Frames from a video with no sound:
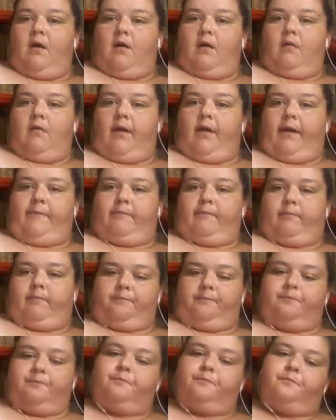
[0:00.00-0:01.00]
Okay.
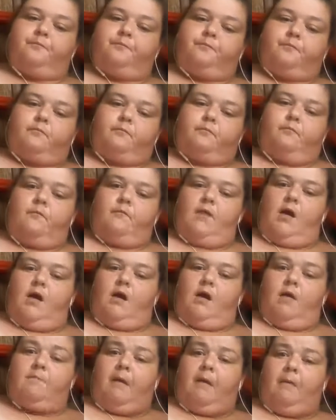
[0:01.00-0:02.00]

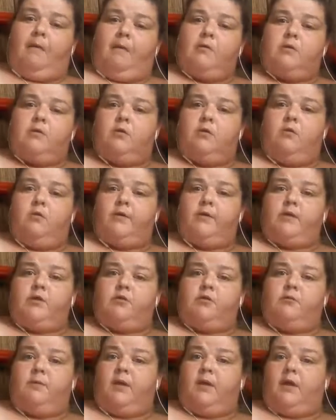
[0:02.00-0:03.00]
I'm also going
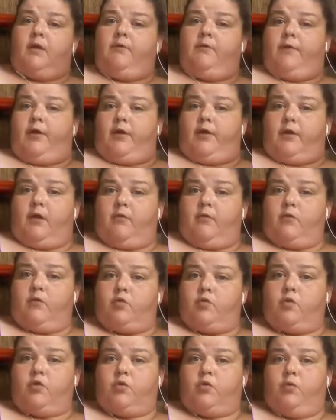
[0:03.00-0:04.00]
to be entering another
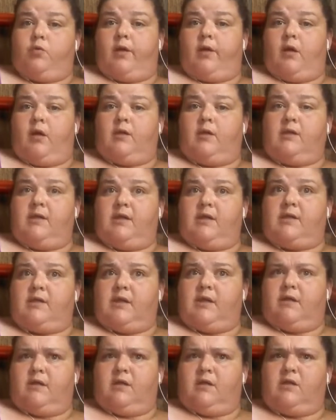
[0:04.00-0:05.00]
short story
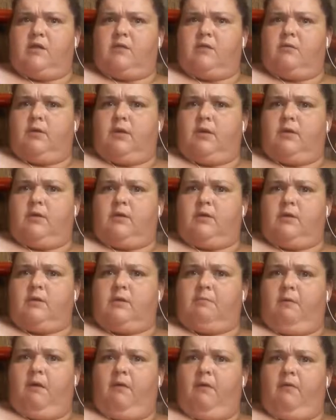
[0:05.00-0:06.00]
contest. I think it's due the end of
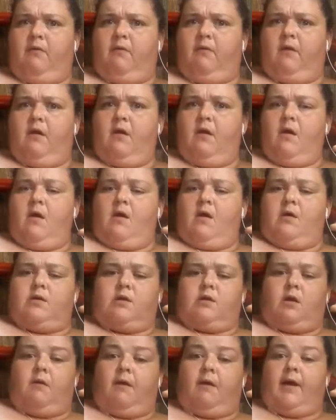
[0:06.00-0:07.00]
this month,
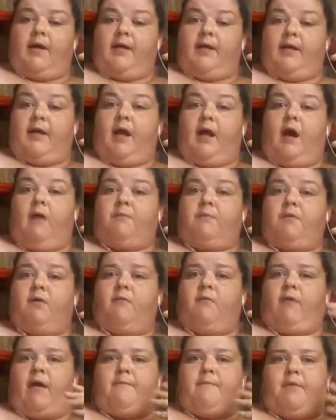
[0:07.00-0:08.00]
so I got to get hopping
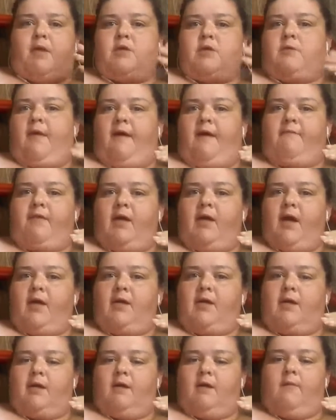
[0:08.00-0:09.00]
on that, but I do have the
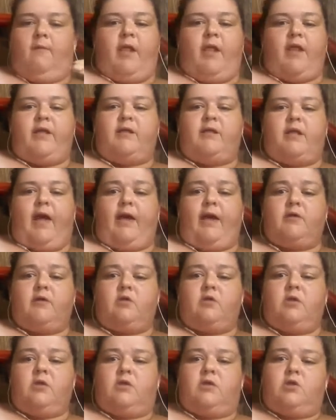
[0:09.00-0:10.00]
idea. And
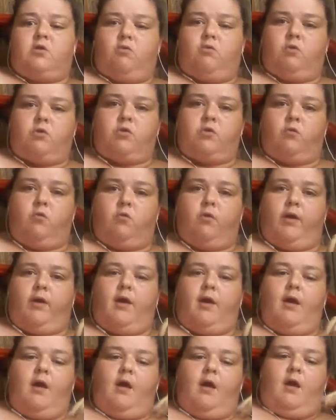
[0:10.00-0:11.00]
actually, this short
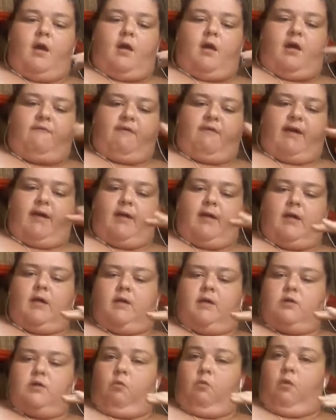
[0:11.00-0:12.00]
story, if I can
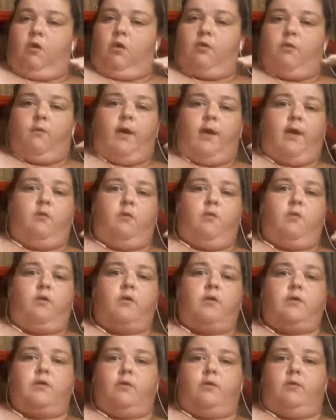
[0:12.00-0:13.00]
get it to work the way I want
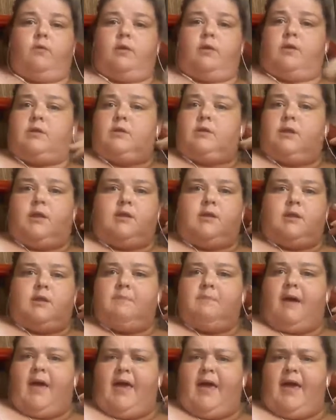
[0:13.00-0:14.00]
it to, and it's
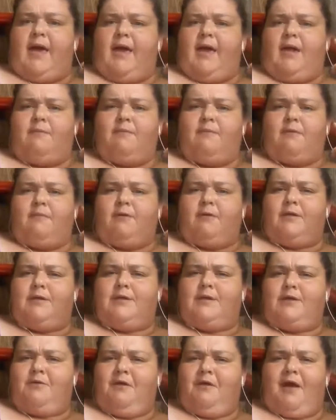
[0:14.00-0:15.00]
in my head, but when
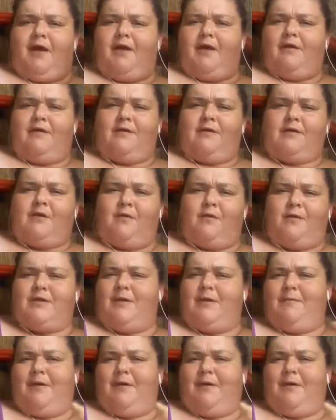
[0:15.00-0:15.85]
it's in your head, it doesn't always come